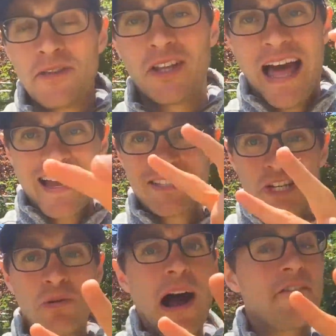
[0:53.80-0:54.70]
the last
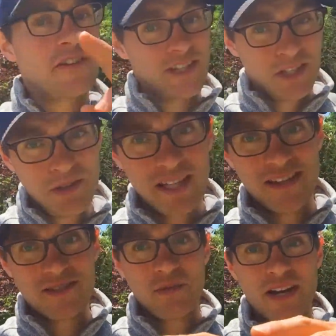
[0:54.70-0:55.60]
two offers, including
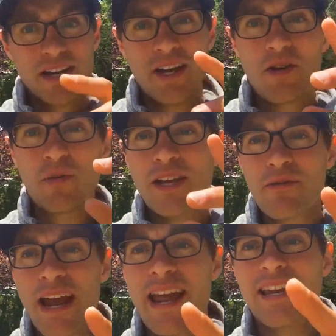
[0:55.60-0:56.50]
this one, we
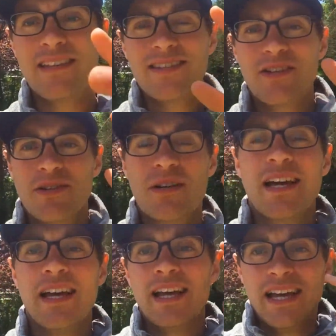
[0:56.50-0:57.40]
ran into
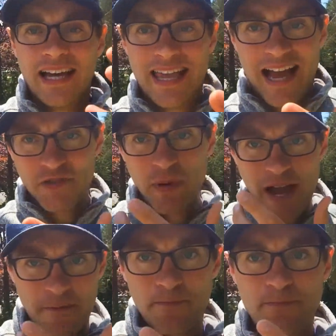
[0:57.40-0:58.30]
a cash
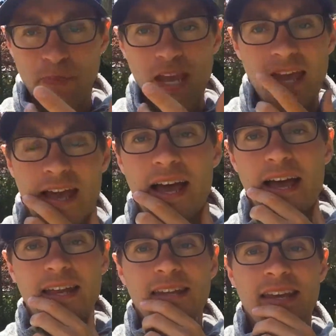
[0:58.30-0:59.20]
buyer.
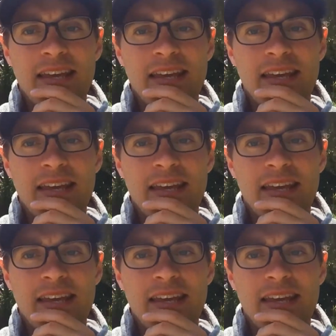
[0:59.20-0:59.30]
And